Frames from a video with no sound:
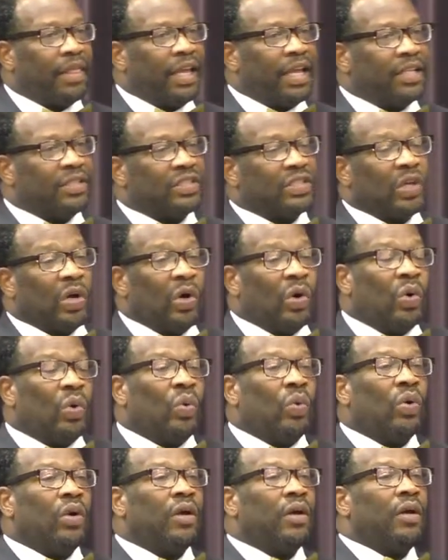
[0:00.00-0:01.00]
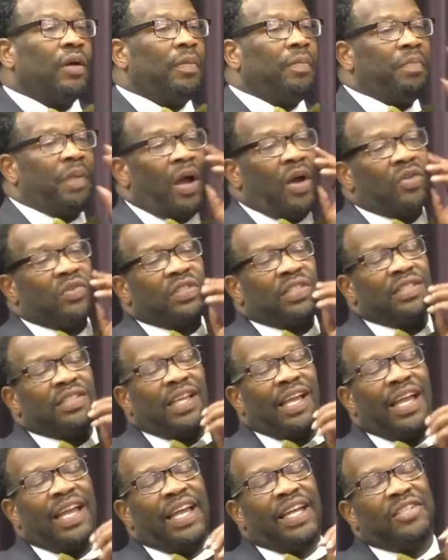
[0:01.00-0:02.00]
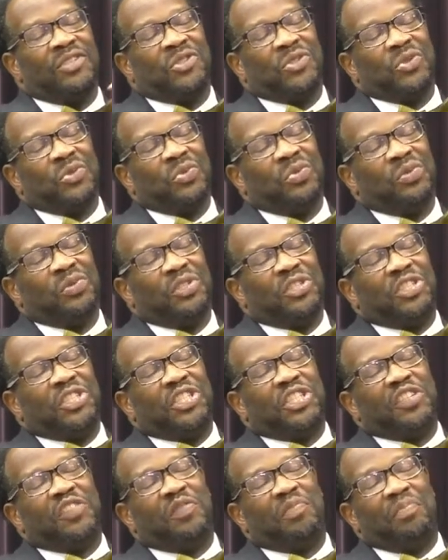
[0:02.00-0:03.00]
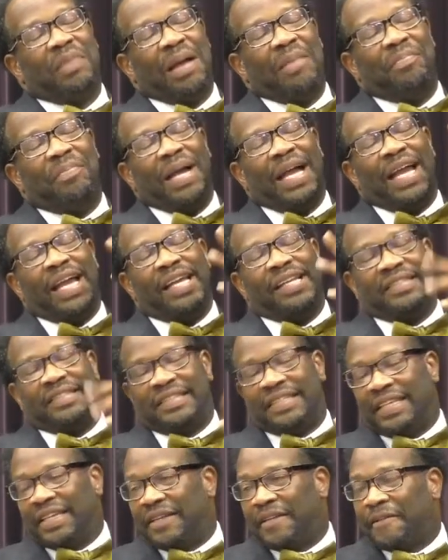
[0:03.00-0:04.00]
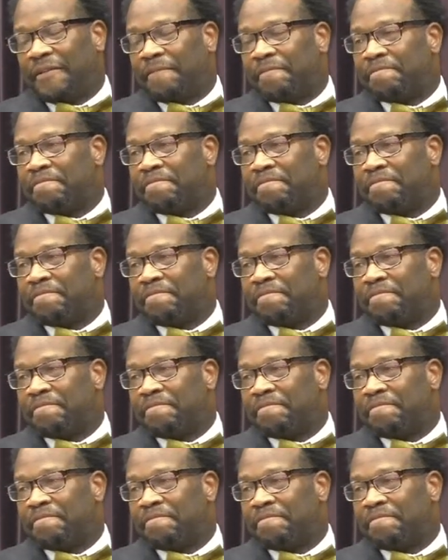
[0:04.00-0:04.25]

And so Paul says I had to shift my mindset.